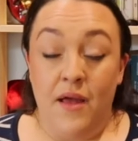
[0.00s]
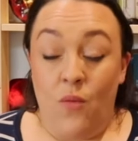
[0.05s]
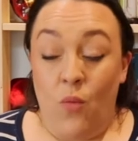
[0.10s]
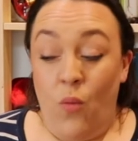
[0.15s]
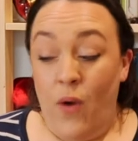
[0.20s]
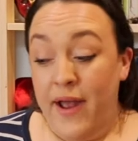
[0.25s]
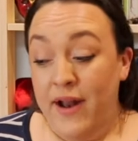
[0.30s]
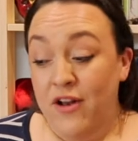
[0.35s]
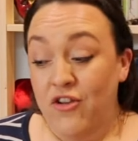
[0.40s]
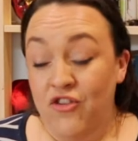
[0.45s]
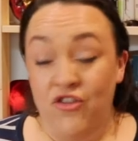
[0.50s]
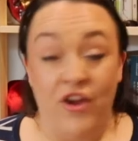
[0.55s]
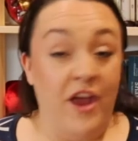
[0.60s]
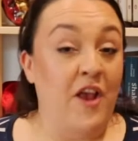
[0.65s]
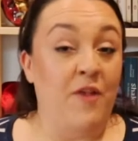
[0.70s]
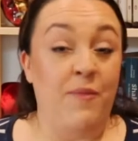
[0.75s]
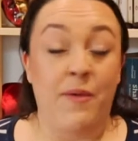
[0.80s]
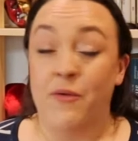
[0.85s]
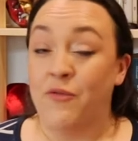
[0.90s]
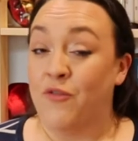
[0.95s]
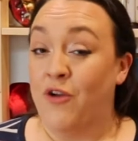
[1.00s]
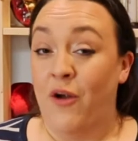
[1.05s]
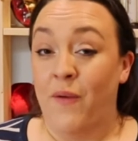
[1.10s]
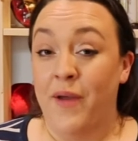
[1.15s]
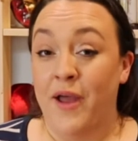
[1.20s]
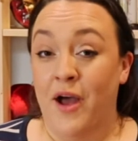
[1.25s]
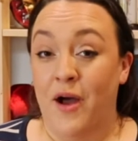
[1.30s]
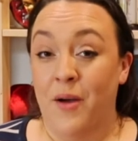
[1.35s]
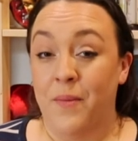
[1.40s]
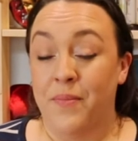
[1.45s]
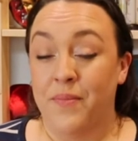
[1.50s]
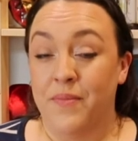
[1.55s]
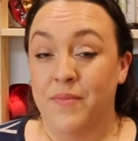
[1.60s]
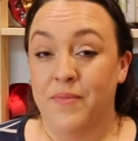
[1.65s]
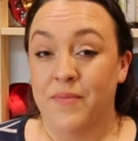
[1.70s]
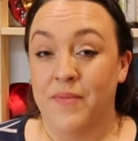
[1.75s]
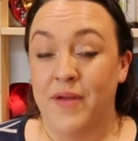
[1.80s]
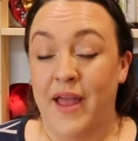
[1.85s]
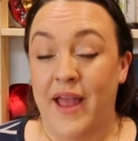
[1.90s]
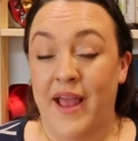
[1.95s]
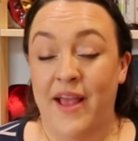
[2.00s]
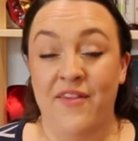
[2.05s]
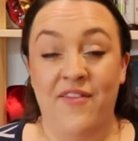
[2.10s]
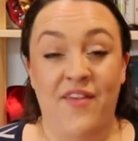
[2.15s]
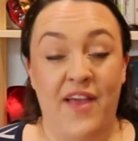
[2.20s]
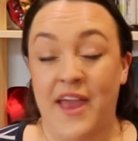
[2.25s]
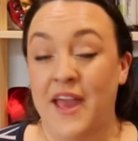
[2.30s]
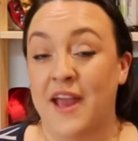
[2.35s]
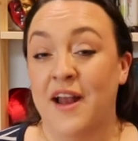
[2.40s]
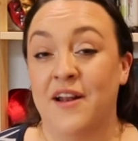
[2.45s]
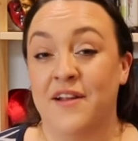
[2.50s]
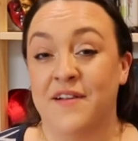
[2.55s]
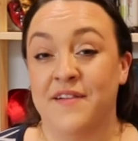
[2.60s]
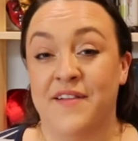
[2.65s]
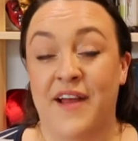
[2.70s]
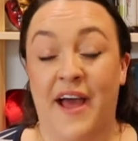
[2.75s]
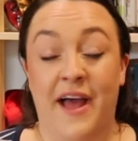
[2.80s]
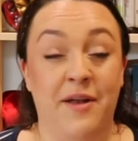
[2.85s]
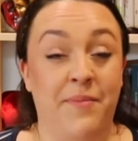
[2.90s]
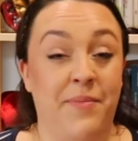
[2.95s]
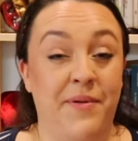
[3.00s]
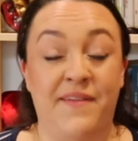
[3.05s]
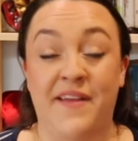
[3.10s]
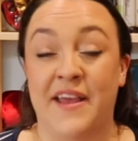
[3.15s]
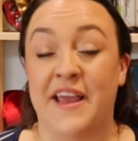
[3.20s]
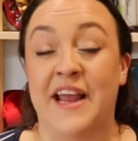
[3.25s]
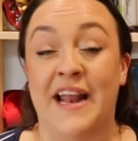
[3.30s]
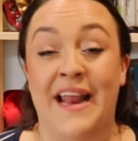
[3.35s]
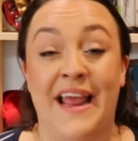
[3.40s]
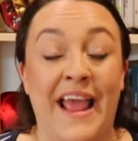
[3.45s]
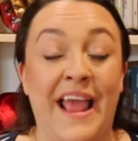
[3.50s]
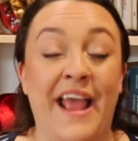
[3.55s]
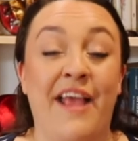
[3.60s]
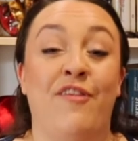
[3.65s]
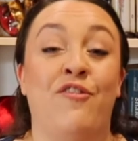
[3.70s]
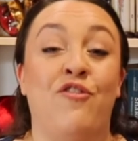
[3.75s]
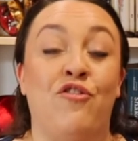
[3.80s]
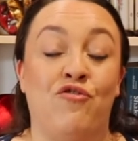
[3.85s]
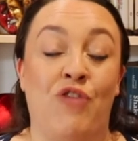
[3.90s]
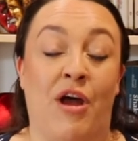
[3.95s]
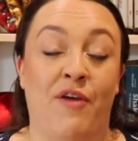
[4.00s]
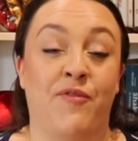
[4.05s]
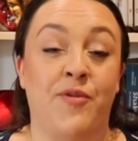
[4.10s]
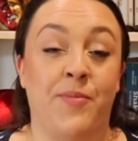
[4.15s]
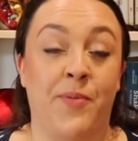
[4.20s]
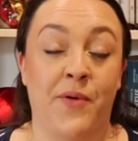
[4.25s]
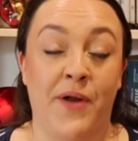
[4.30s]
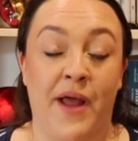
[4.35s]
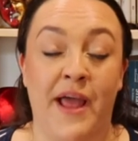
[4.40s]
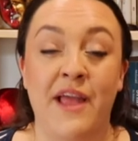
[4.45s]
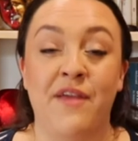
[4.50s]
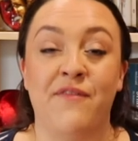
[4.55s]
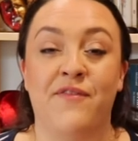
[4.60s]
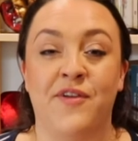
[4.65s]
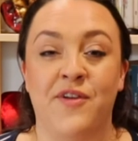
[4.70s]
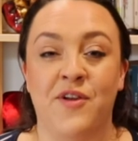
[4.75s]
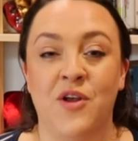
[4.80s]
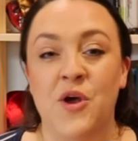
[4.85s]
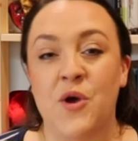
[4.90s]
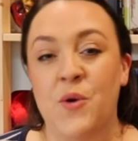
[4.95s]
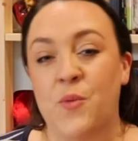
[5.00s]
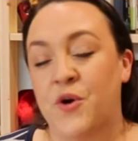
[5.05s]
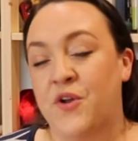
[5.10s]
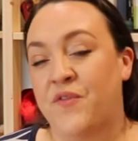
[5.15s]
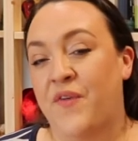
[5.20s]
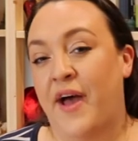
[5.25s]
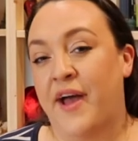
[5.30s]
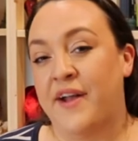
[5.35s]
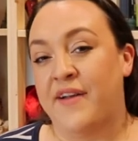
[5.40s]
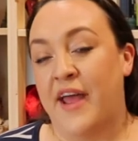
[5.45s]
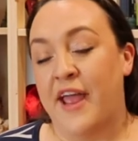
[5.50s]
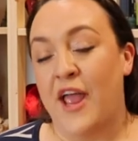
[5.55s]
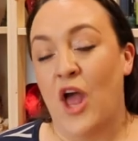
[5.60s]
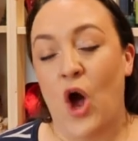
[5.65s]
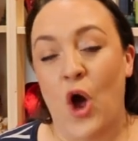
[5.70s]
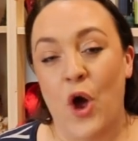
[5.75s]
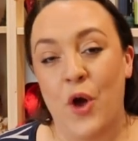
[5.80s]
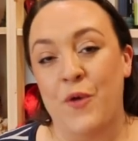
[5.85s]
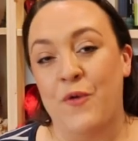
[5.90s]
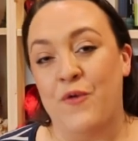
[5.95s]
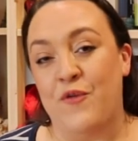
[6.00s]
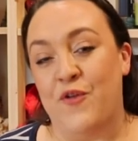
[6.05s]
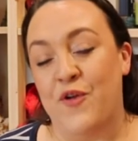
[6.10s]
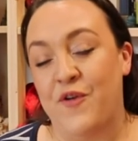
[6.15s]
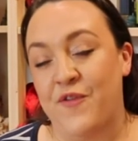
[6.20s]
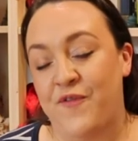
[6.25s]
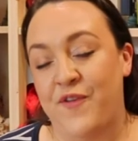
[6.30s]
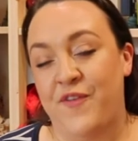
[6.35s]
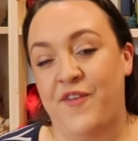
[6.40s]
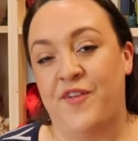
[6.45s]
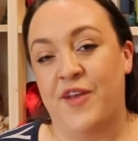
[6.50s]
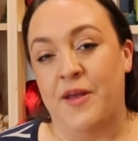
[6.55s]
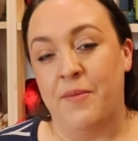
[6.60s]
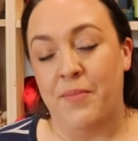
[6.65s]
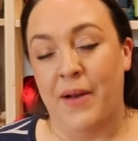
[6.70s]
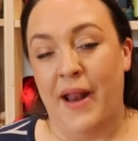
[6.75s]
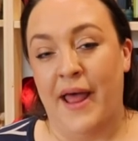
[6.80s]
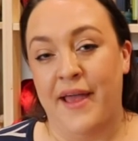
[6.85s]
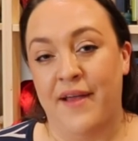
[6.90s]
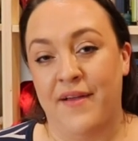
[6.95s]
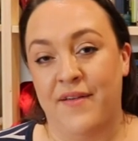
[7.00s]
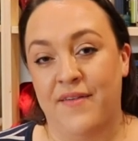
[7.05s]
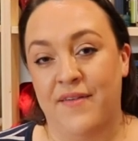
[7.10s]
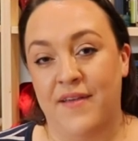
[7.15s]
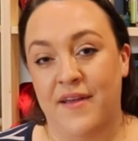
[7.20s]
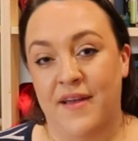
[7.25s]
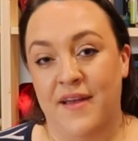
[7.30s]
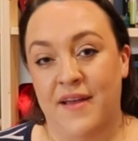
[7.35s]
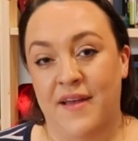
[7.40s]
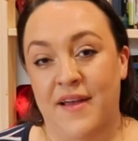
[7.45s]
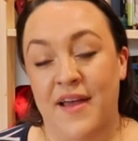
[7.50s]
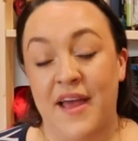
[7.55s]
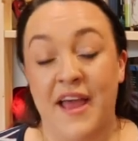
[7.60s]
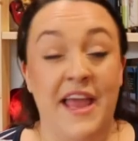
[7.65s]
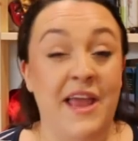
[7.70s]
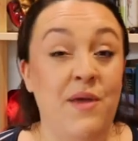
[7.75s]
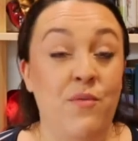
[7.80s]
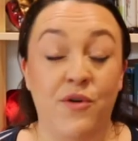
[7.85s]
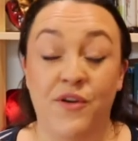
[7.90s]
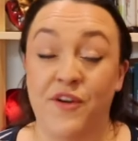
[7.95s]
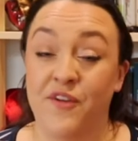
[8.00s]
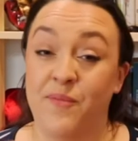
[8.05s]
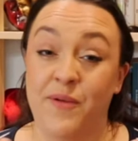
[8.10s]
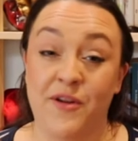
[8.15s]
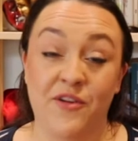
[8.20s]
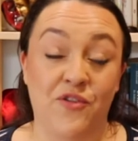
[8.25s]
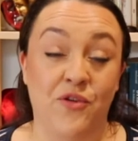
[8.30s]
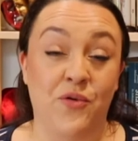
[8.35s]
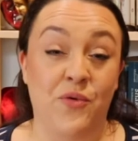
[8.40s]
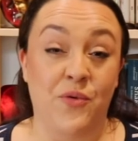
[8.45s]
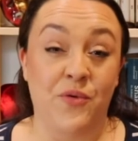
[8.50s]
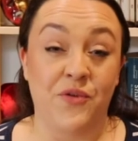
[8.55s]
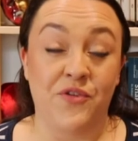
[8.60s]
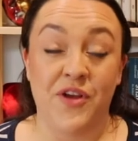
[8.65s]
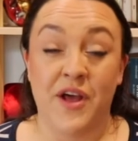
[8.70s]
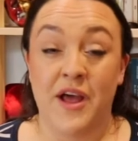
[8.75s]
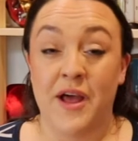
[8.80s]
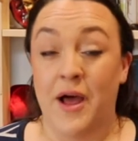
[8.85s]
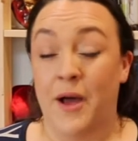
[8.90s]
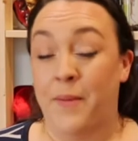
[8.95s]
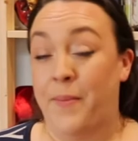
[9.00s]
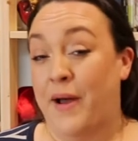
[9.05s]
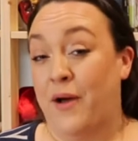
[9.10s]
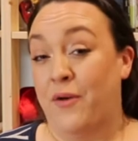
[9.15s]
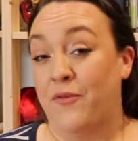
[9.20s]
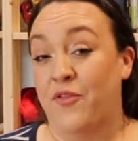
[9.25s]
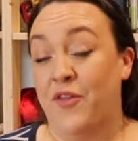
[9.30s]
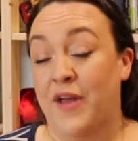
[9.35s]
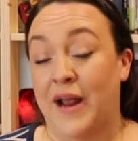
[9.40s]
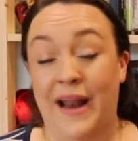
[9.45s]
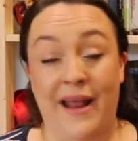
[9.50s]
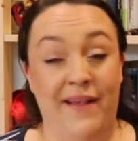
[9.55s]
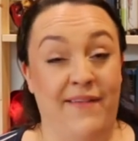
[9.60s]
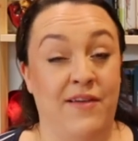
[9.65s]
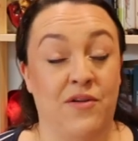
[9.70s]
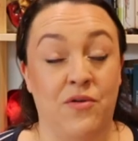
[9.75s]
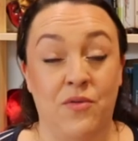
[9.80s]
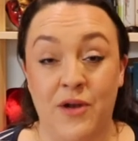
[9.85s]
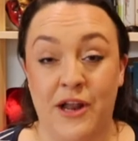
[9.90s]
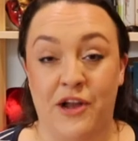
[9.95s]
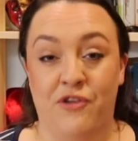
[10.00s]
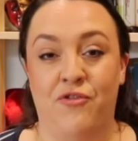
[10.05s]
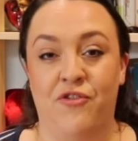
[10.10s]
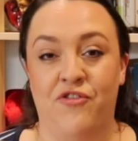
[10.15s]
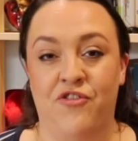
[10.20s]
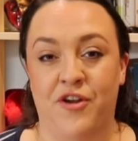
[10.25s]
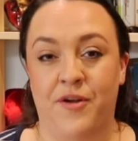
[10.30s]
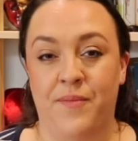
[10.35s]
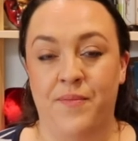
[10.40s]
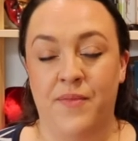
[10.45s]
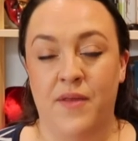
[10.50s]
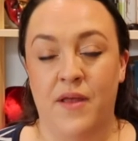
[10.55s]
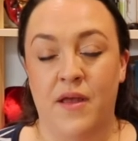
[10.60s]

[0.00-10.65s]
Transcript: When Shakespeare was growing up, his England, and particularly his Stratford-upon-Avon, would have had a host of visiting players. He would have been taught about the classical literature,